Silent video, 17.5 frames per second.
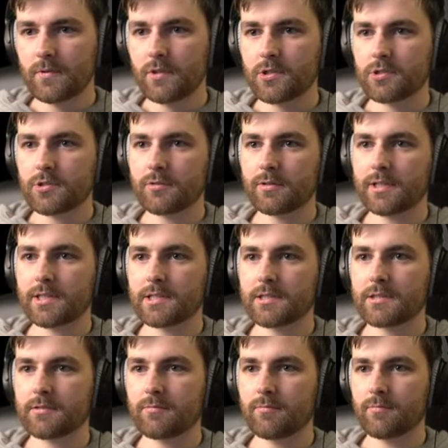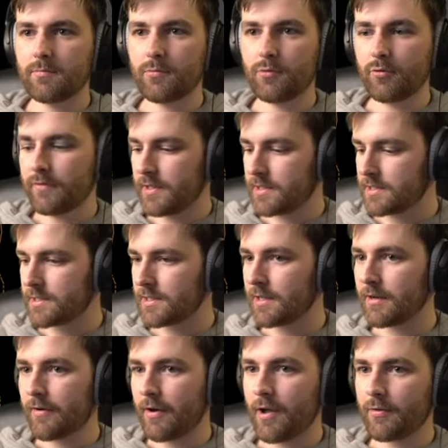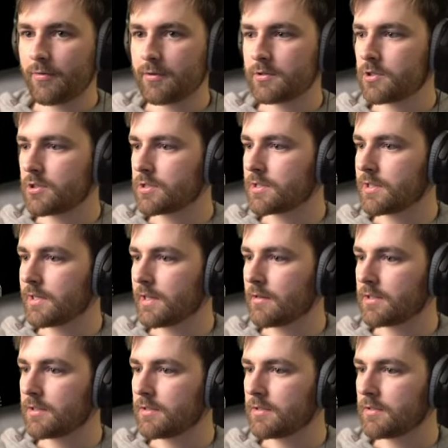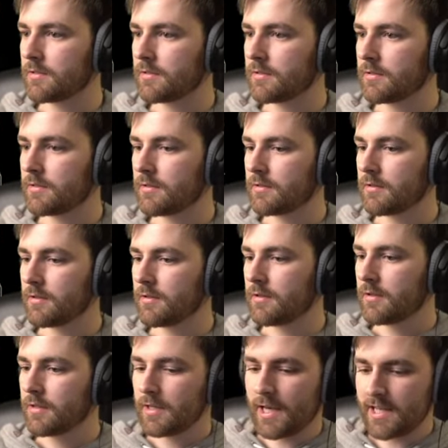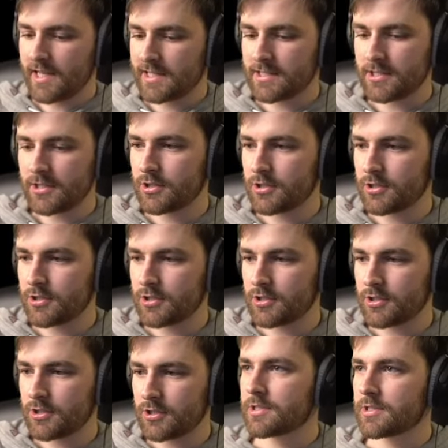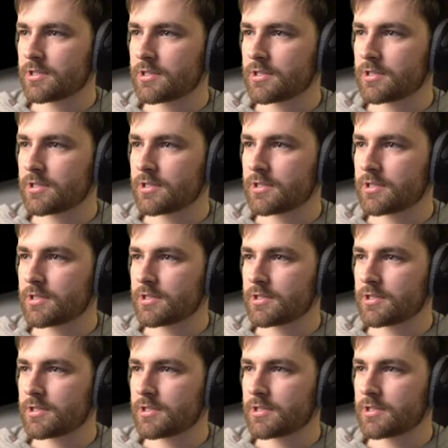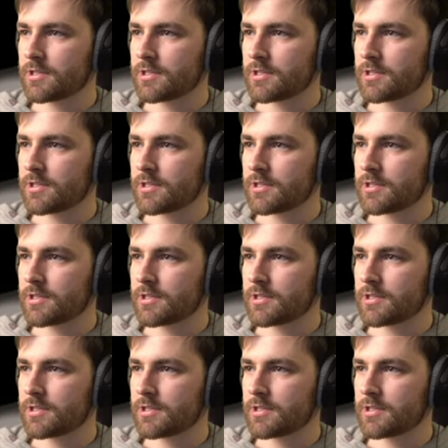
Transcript: So let's move this around just a little. Yeah, it's just, we just need a casual